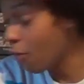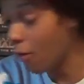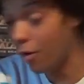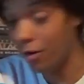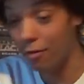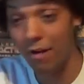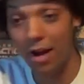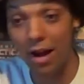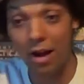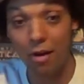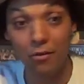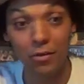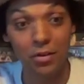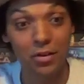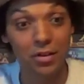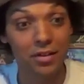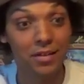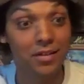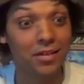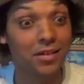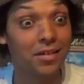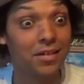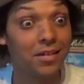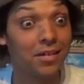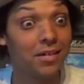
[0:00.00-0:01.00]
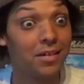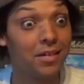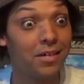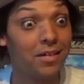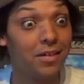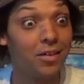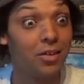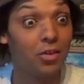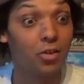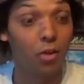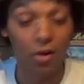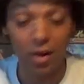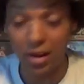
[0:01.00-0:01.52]
walking around,
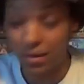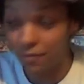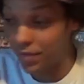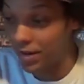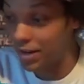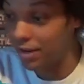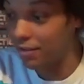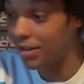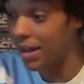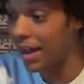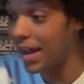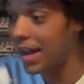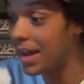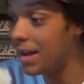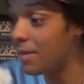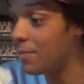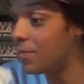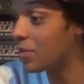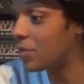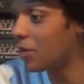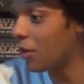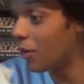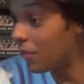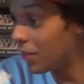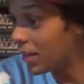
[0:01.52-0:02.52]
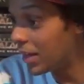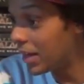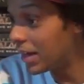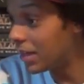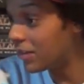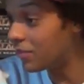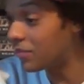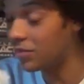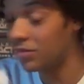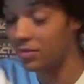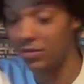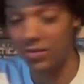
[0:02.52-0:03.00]
got any video games? Got this?